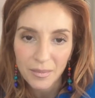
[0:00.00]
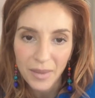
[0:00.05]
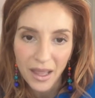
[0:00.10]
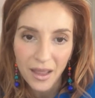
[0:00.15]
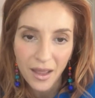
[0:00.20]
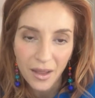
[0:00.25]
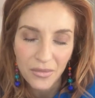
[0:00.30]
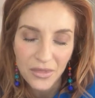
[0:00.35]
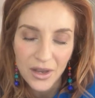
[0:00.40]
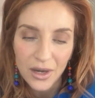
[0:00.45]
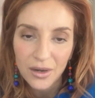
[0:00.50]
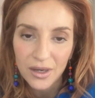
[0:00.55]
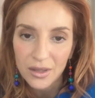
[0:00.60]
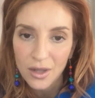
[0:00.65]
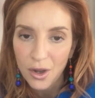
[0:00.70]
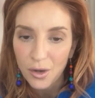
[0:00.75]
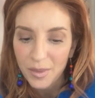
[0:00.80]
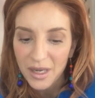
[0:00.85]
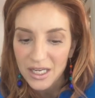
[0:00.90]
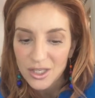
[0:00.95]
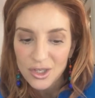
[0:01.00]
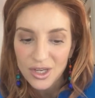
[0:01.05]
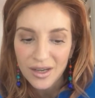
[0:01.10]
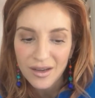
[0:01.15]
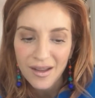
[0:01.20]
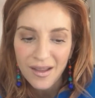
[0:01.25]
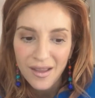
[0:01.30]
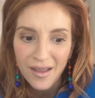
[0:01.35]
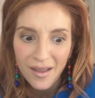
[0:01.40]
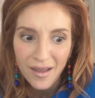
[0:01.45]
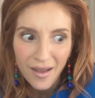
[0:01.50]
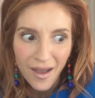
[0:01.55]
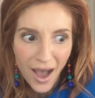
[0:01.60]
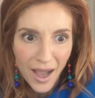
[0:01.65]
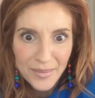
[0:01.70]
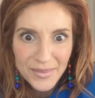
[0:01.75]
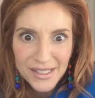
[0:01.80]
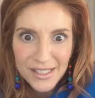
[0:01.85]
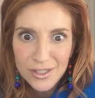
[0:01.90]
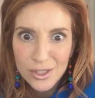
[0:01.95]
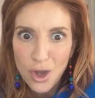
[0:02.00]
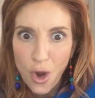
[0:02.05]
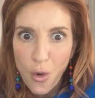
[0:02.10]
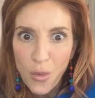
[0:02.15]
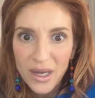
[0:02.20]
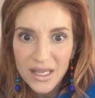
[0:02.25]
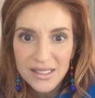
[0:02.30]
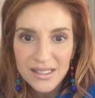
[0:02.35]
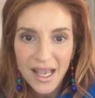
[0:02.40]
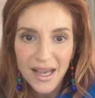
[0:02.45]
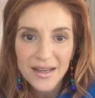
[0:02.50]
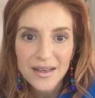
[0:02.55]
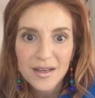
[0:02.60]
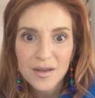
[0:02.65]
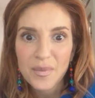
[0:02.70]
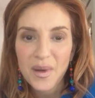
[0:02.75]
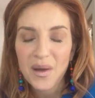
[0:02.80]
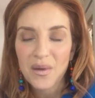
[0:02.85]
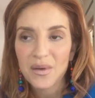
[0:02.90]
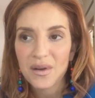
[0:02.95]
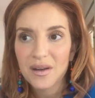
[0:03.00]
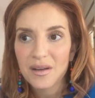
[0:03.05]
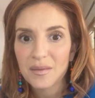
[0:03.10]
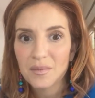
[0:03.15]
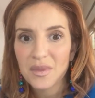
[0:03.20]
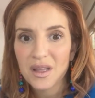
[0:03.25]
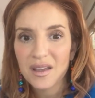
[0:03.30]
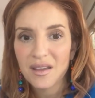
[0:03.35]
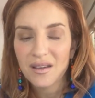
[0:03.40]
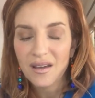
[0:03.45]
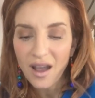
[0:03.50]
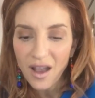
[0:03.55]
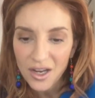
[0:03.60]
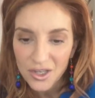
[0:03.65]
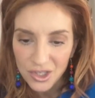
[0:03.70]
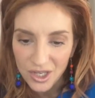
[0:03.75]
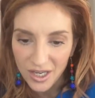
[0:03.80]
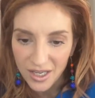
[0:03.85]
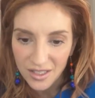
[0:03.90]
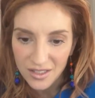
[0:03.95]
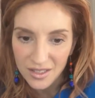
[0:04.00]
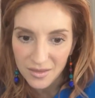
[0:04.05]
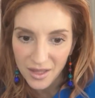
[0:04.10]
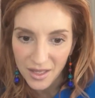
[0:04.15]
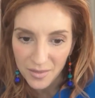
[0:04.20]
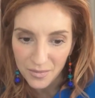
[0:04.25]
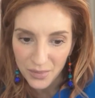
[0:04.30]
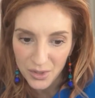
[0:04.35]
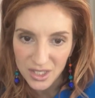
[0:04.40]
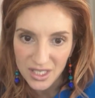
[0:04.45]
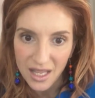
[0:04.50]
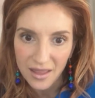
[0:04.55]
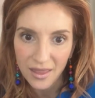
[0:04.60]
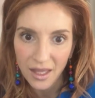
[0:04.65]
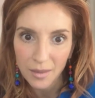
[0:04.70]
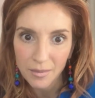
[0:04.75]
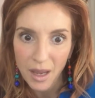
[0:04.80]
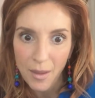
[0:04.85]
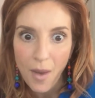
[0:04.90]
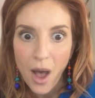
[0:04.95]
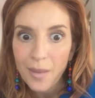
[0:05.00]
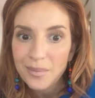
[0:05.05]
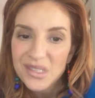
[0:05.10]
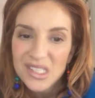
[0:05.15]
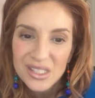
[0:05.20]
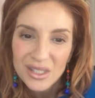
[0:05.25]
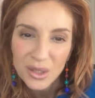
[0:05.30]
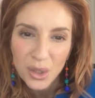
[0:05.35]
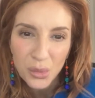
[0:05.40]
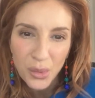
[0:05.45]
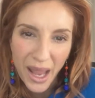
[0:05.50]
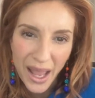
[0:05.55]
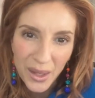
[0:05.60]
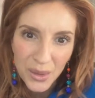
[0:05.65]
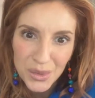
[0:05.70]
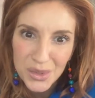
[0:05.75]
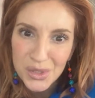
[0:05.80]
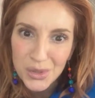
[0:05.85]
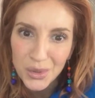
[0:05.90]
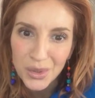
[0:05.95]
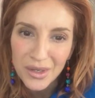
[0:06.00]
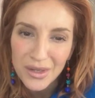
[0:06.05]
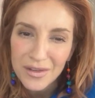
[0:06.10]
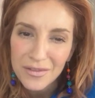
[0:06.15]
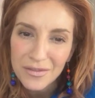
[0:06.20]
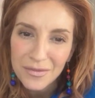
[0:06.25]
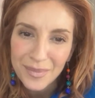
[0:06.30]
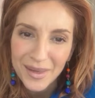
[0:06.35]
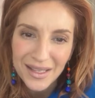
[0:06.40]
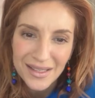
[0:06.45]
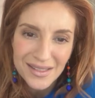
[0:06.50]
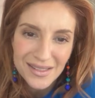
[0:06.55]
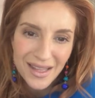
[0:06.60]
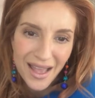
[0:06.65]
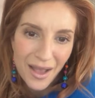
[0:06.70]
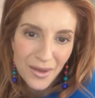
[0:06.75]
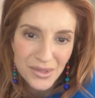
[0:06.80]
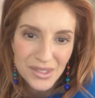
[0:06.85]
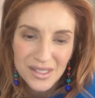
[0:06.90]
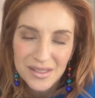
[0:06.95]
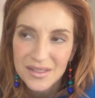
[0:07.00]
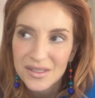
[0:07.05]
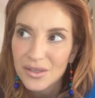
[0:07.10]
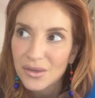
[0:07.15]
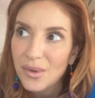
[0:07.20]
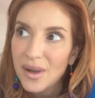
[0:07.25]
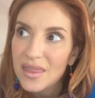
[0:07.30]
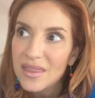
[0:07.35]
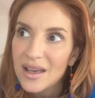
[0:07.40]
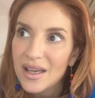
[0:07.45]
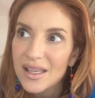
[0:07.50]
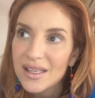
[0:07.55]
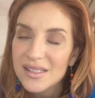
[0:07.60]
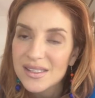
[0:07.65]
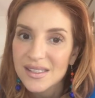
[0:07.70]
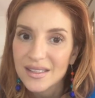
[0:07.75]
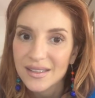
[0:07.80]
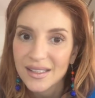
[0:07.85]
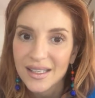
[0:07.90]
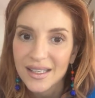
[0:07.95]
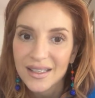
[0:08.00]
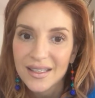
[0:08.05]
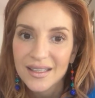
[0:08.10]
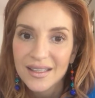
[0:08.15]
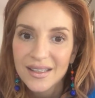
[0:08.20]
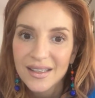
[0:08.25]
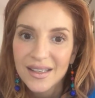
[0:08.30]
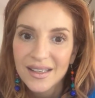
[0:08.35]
out there in Long Beach, and I'm so excited about it. I'm like, gosh, I get to like pretend like my mom's still around, sort of, because the house is still with us, and like,